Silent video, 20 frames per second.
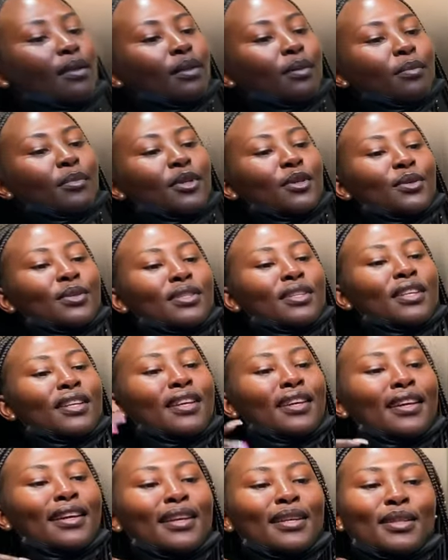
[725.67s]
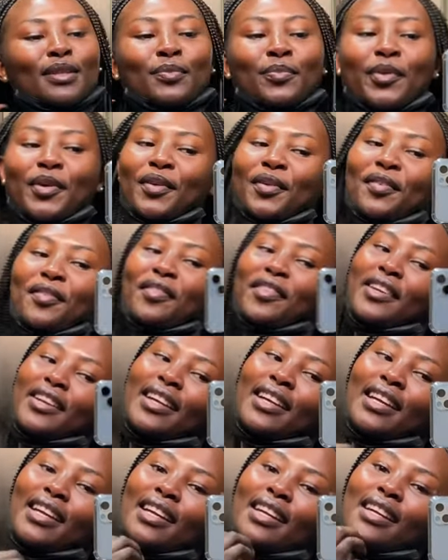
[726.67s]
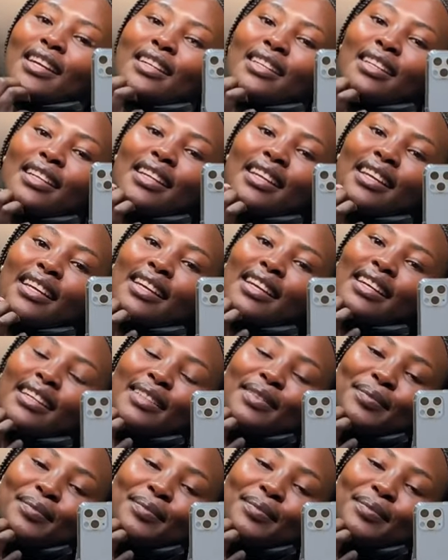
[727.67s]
The music is perfect. Like,